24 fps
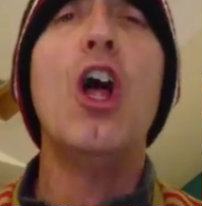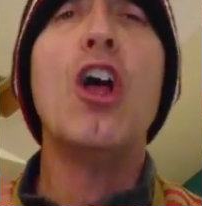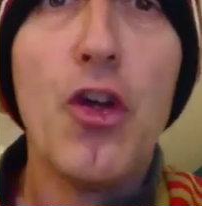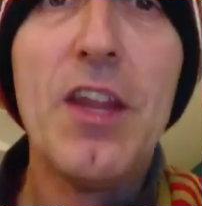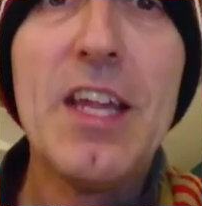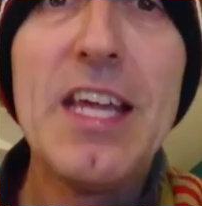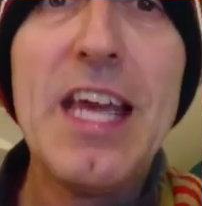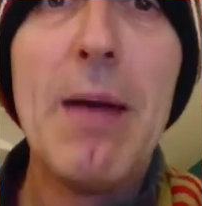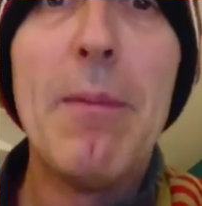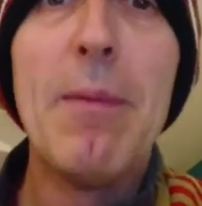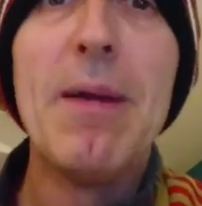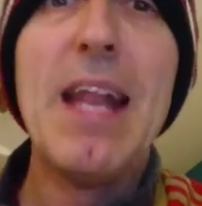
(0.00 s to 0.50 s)
So
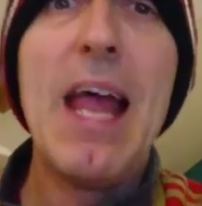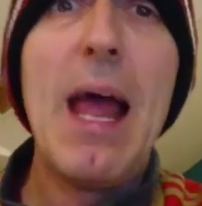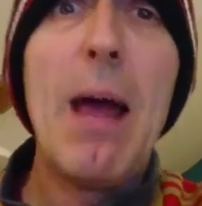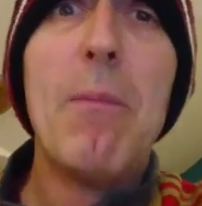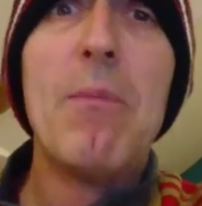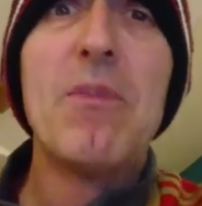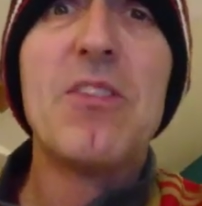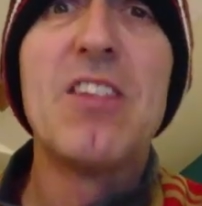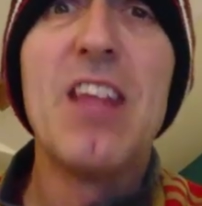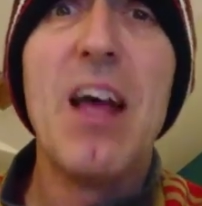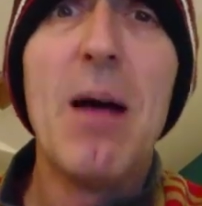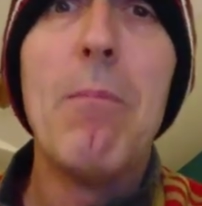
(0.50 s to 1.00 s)
the
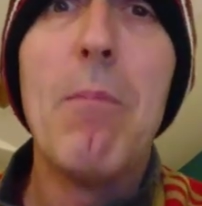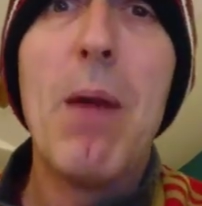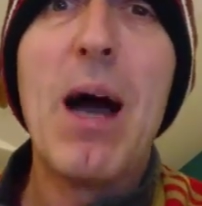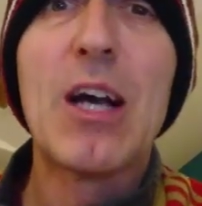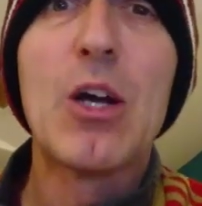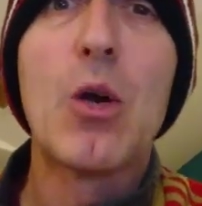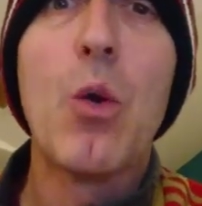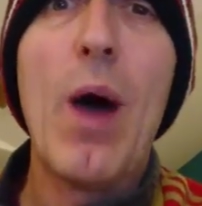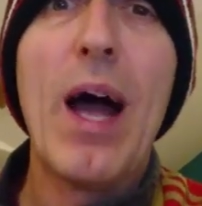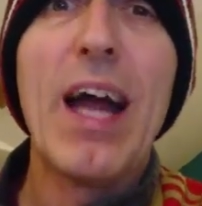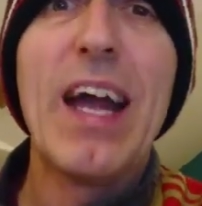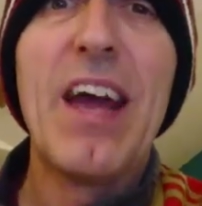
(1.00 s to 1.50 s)
M&Ms, the
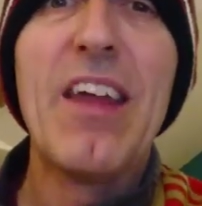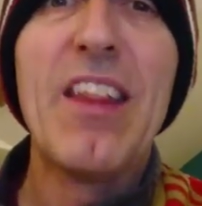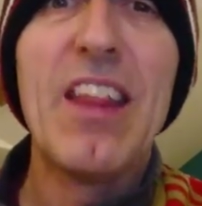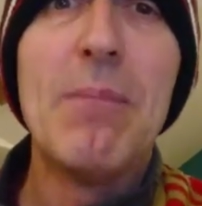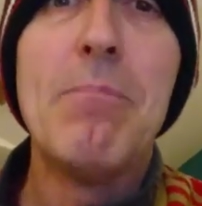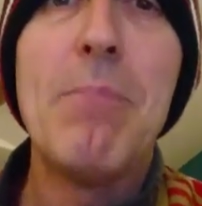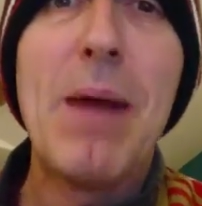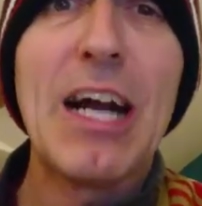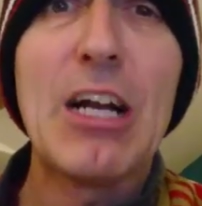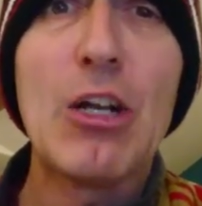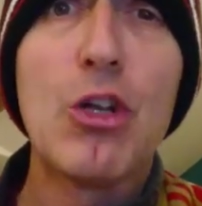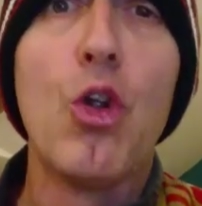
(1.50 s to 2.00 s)
Maguire, the
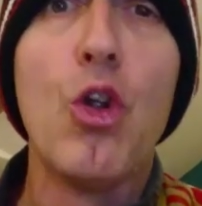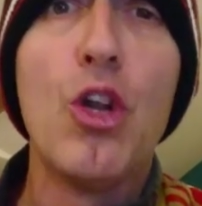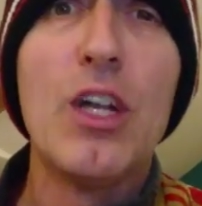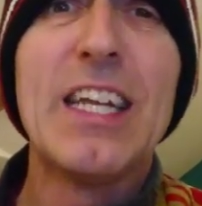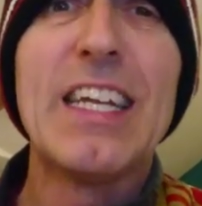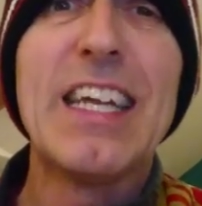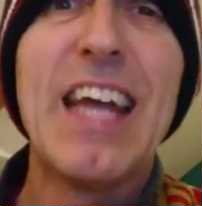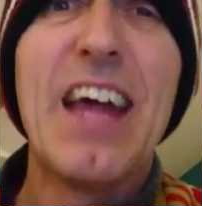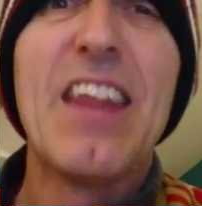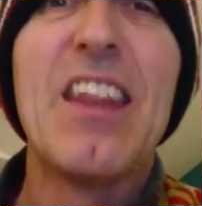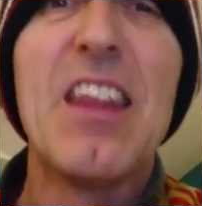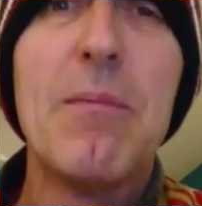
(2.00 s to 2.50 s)

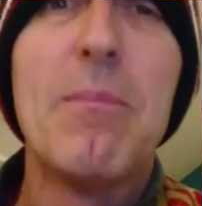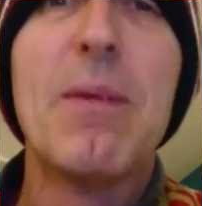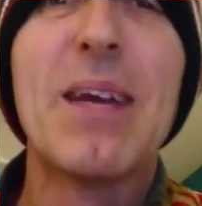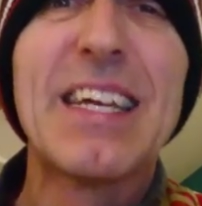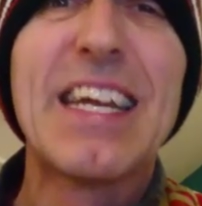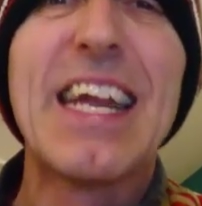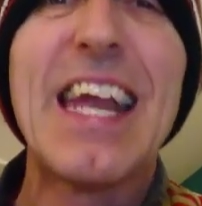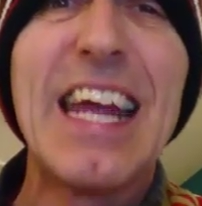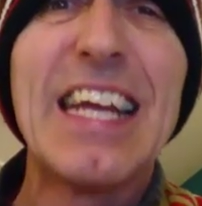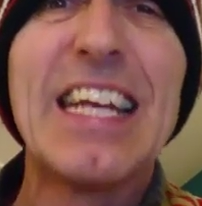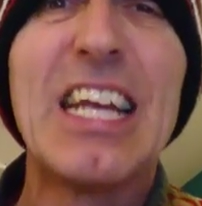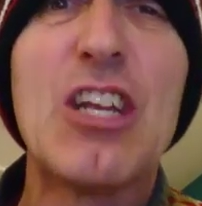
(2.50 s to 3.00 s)
McNulty and the
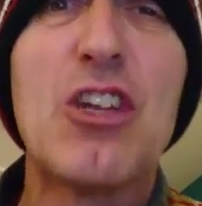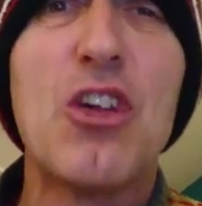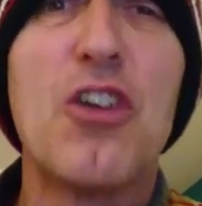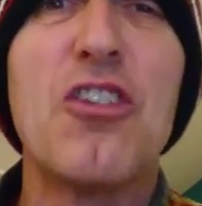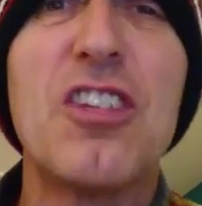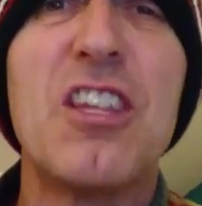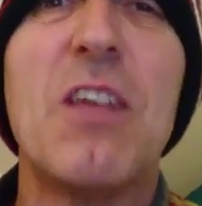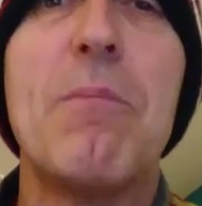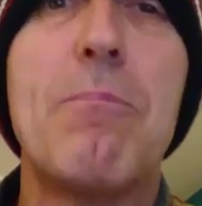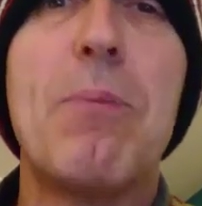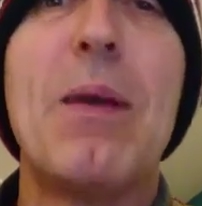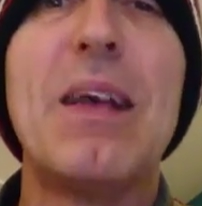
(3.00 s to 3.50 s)
McGeady
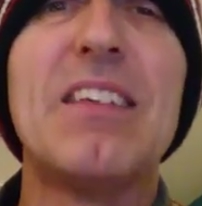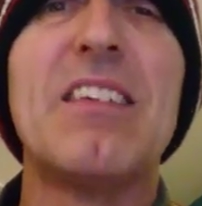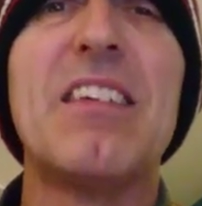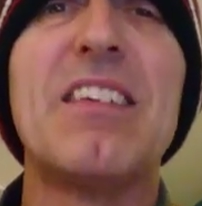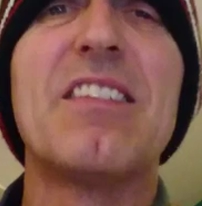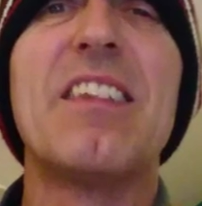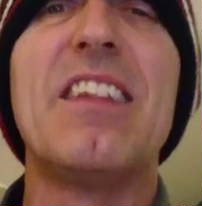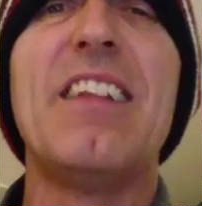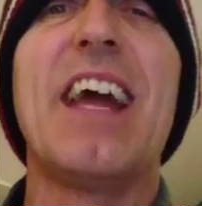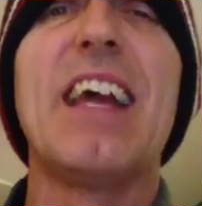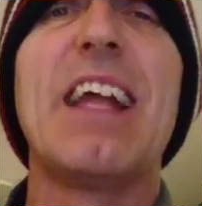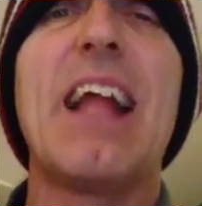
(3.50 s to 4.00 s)
does the
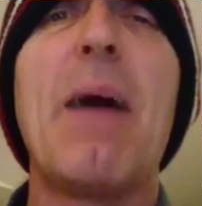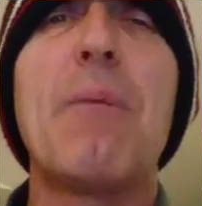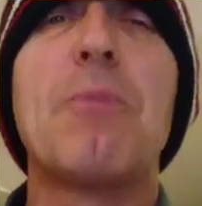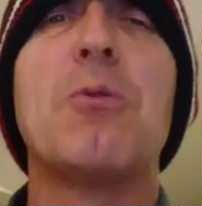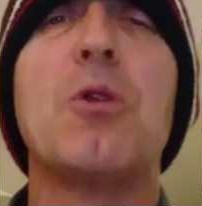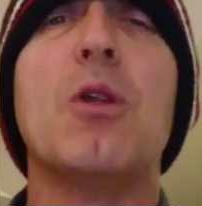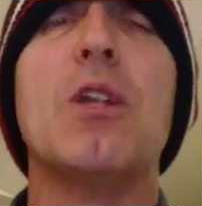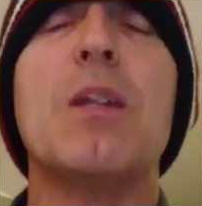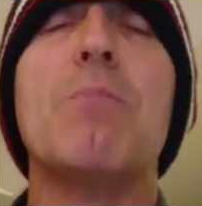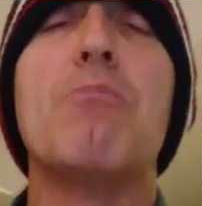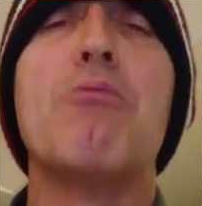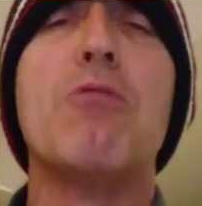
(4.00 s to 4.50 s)
business tonight.
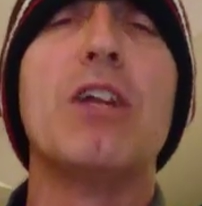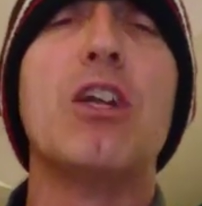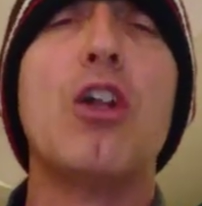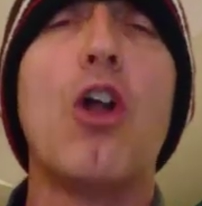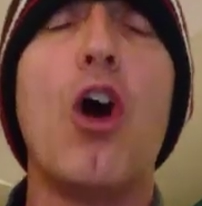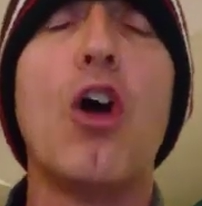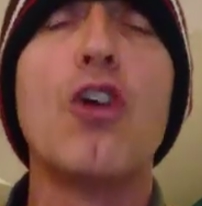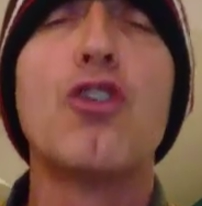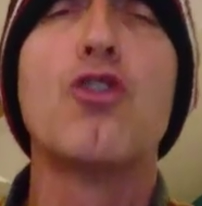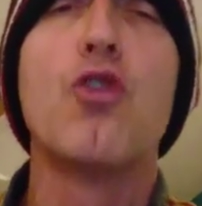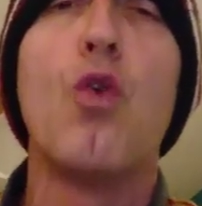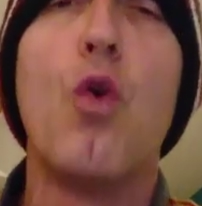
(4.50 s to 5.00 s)
Absolutely brilliant.
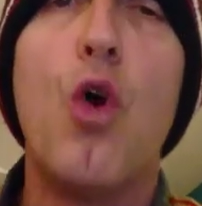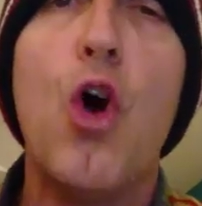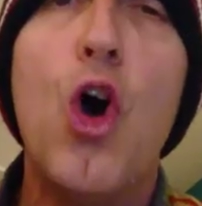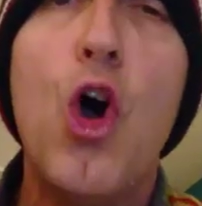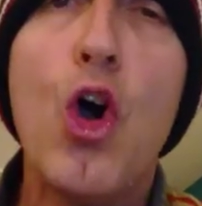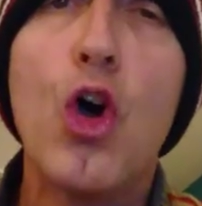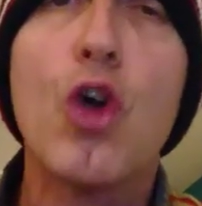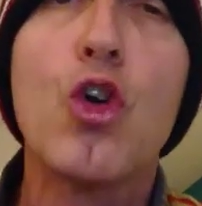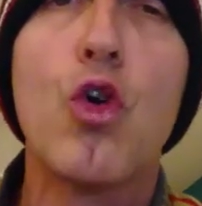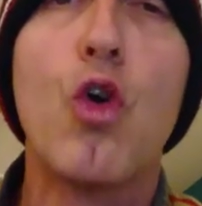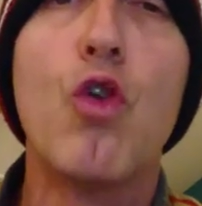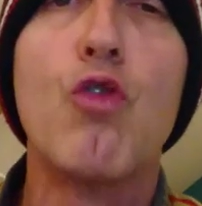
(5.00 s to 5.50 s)
Also,
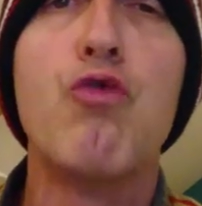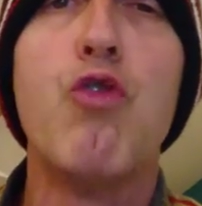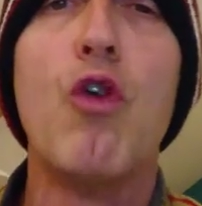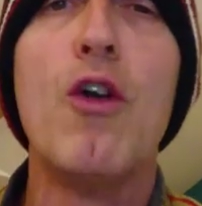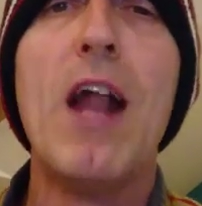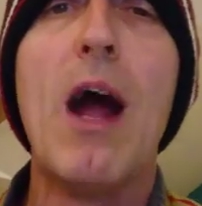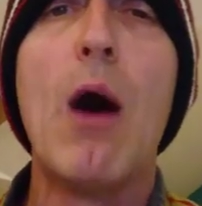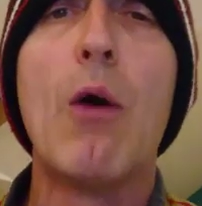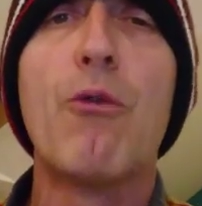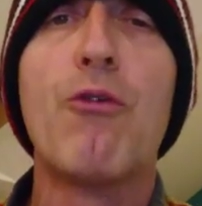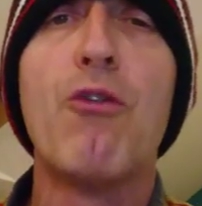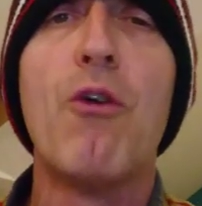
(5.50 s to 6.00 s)
good
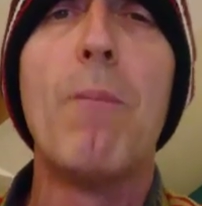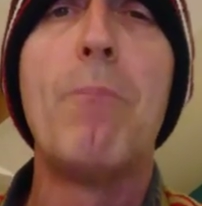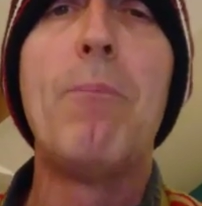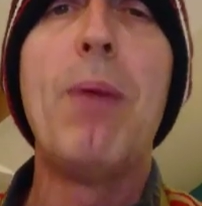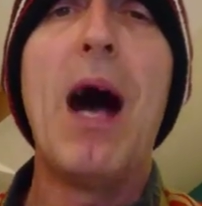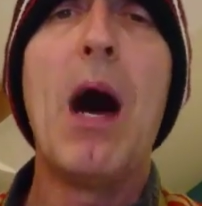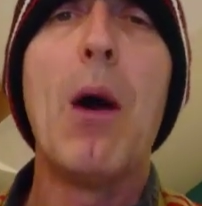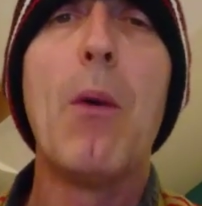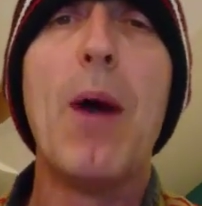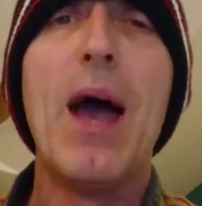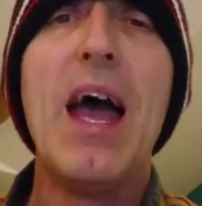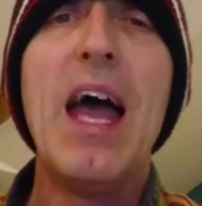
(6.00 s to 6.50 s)
run out from
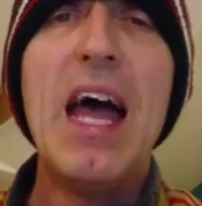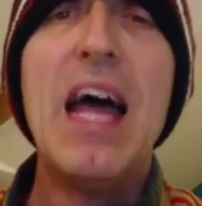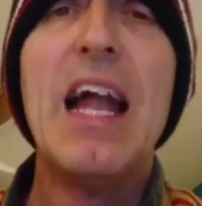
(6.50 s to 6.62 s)
Power,